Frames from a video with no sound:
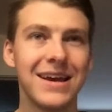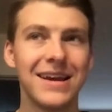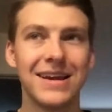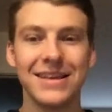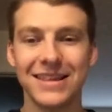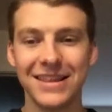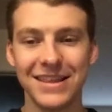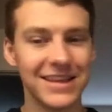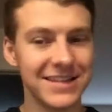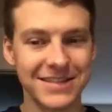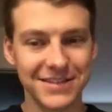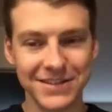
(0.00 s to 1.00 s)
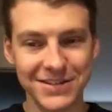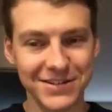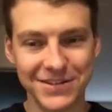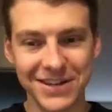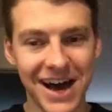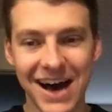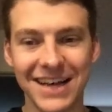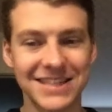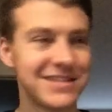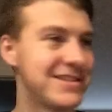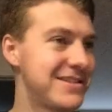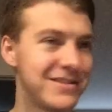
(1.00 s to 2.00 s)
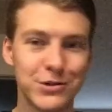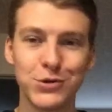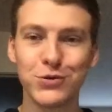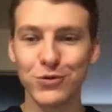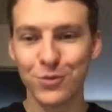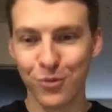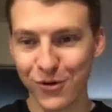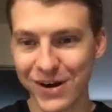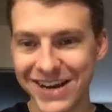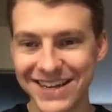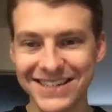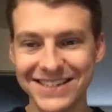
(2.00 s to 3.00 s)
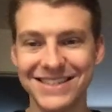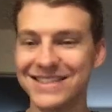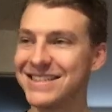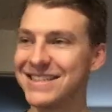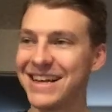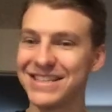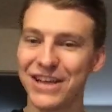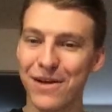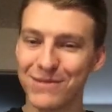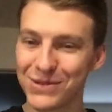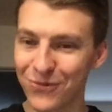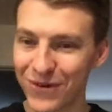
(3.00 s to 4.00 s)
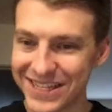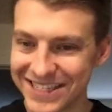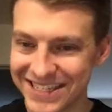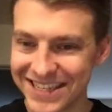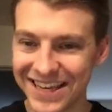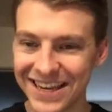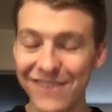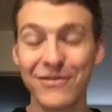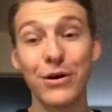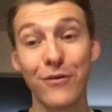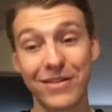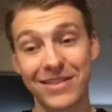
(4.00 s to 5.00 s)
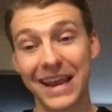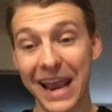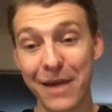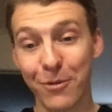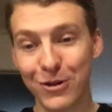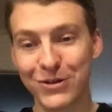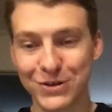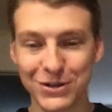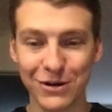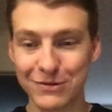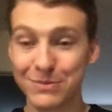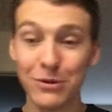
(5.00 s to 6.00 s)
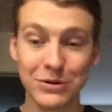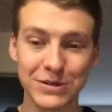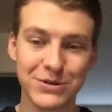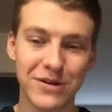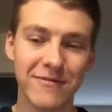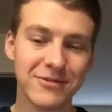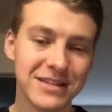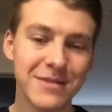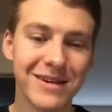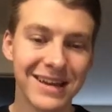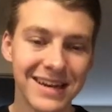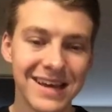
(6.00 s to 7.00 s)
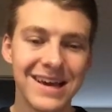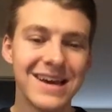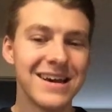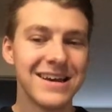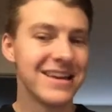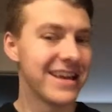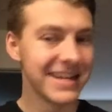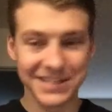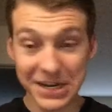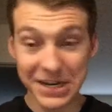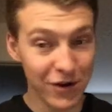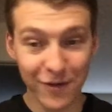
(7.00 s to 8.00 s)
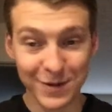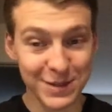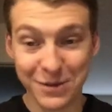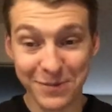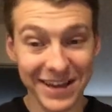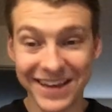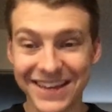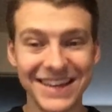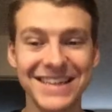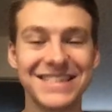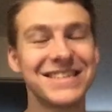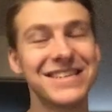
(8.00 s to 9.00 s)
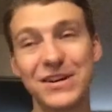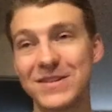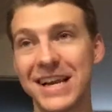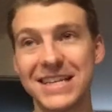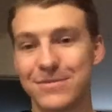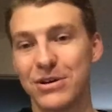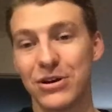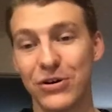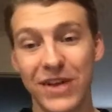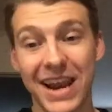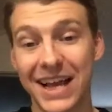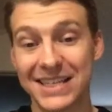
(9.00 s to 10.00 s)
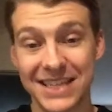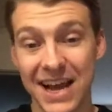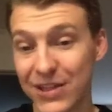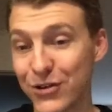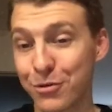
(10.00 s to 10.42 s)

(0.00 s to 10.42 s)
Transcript: this is not Drew Brees. This is not Jameis Winston. Even though the game earlier this year was mostly Trevor Siemian, it's not Trevor Siemian. It's, you know, Taysom Hill, and that has not looked